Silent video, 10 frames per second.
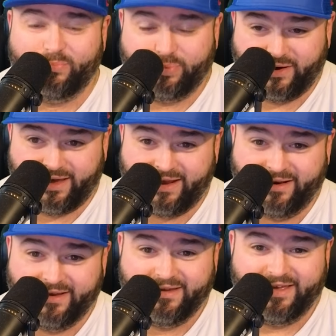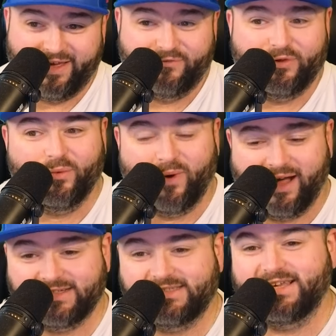But if you
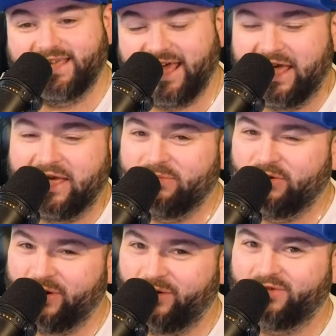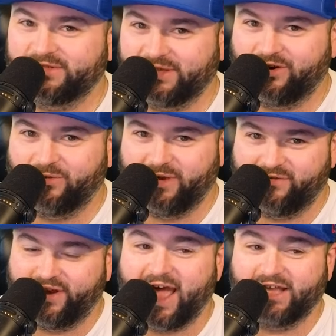watch the game, you know there's a little bit
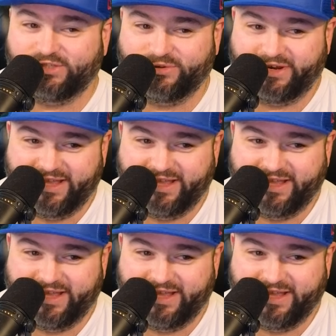of an asterisk